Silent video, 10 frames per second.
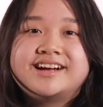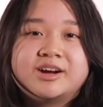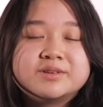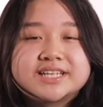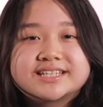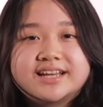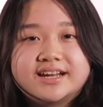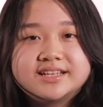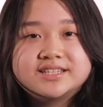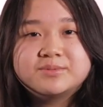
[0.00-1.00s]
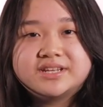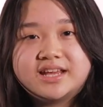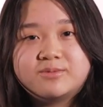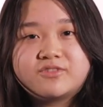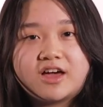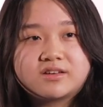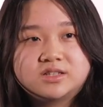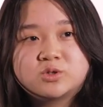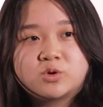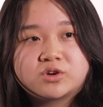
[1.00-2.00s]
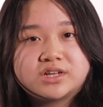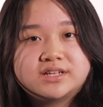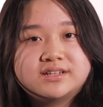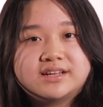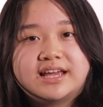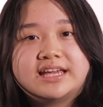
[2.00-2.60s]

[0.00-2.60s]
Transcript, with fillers: I was excited to be named valedictorian